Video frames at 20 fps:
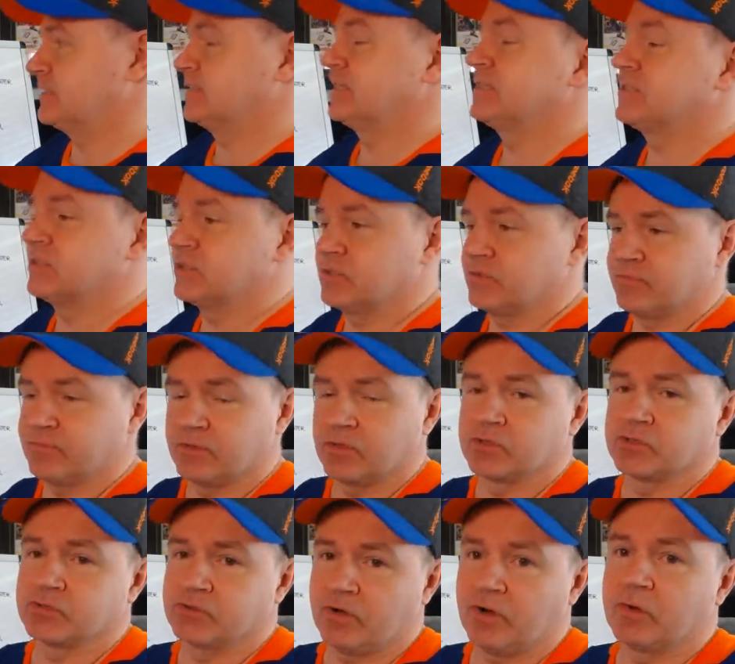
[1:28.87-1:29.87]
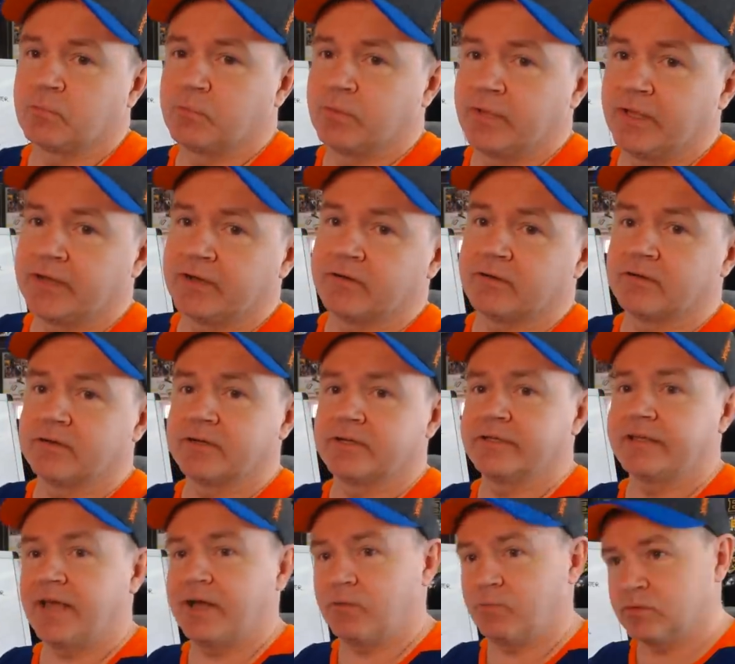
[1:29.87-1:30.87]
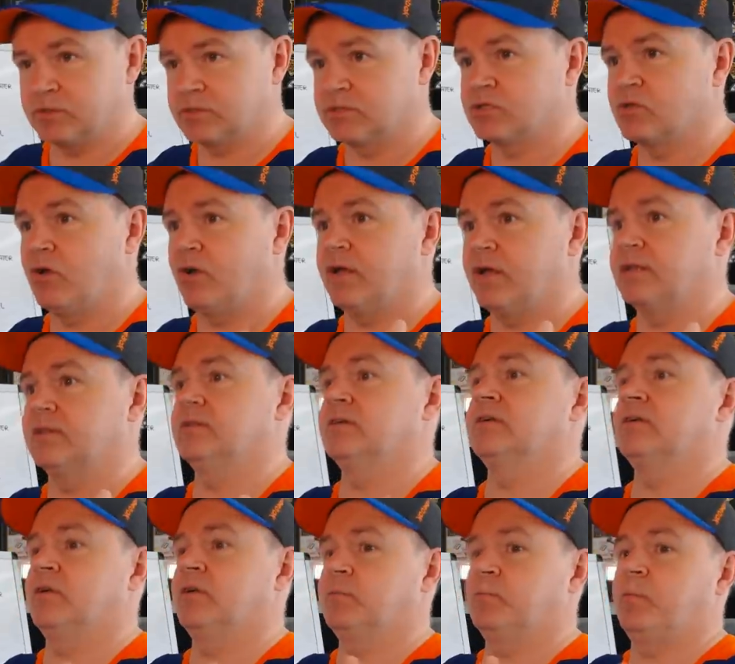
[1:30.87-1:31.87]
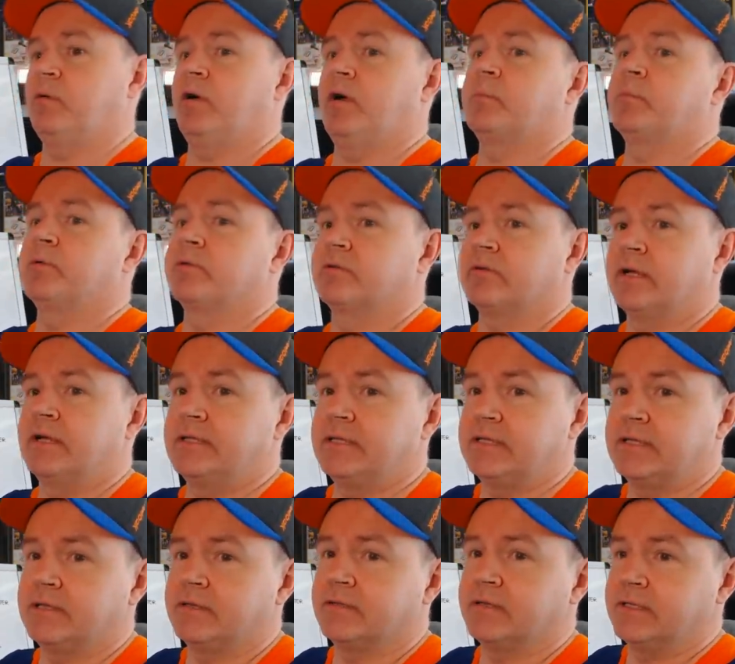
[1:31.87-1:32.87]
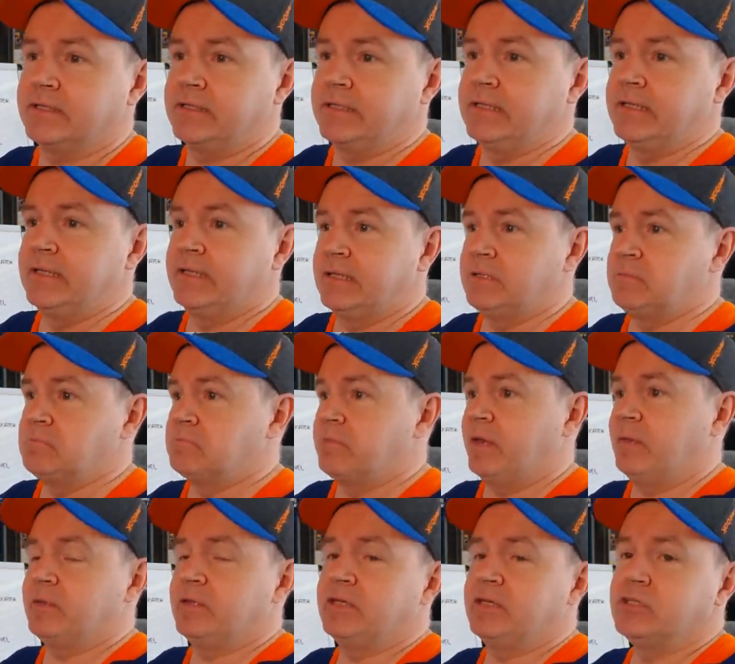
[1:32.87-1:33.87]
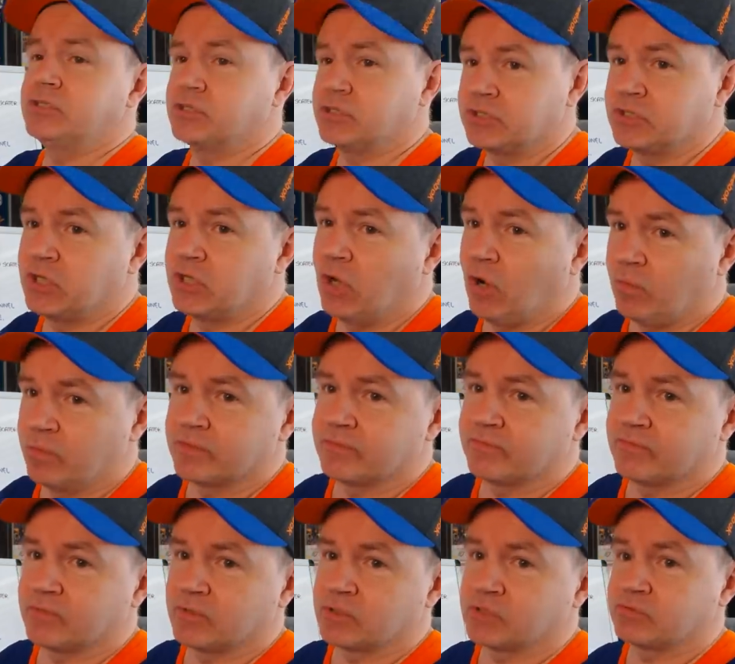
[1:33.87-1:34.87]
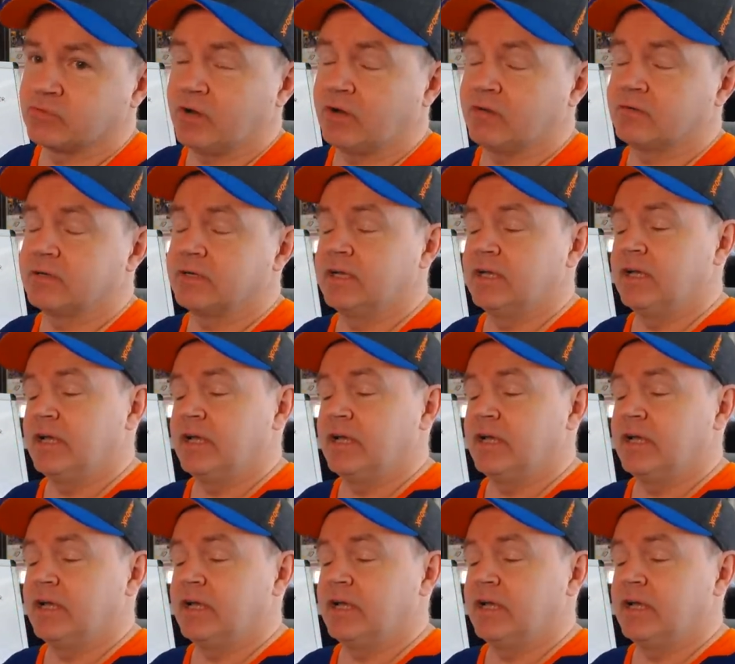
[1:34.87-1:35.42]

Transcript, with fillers: isn't a first round player, and that was not an unpopular idea that maybe he shouldn't go in the first round.